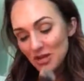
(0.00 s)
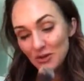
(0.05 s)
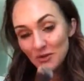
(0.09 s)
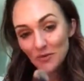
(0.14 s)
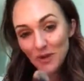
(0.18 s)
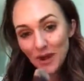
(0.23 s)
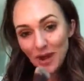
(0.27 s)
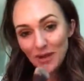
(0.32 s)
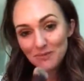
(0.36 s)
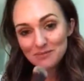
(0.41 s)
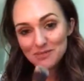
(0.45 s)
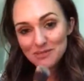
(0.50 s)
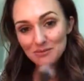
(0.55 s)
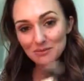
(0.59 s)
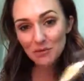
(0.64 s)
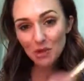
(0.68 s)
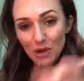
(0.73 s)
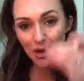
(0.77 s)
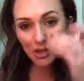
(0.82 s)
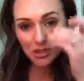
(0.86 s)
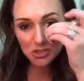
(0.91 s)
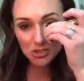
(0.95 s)
grab
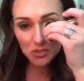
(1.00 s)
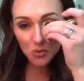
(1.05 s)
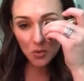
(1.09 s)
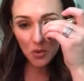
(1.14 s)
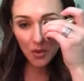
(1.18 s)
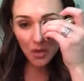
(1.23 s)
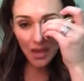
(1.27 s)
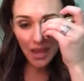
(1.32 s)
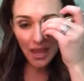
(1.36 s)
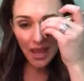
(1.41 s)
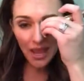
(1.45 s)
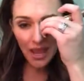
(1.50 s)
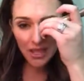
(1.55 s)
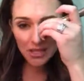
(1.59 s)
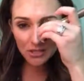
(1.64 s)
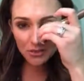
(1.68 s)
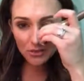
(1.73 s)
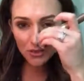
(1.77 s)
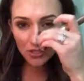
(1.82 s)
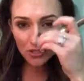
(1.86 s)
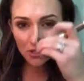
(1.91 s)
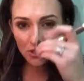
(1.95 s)
some contour,
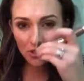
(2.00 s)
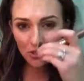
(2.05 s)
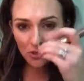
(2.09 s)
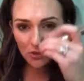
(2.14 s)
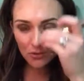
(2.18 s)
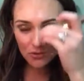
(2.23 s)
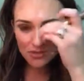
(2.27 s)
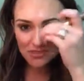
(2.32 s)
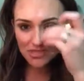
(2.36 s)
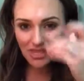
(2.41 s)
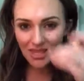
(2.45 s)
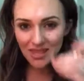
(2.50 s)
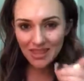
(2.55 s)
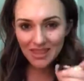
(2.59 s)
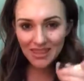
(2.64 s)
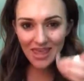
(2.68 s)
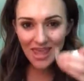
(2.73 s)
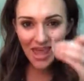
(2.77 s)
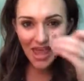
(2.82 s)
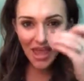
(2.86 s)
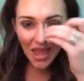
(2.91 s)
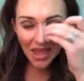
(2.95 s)
and you can use
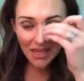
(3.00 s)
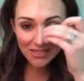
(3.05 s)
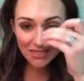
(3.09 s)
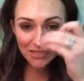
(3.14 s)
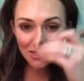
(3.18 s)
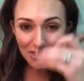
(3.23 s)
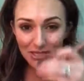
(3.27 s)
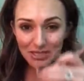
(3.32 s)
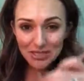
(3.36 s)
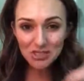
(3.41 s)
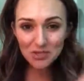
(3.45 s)
that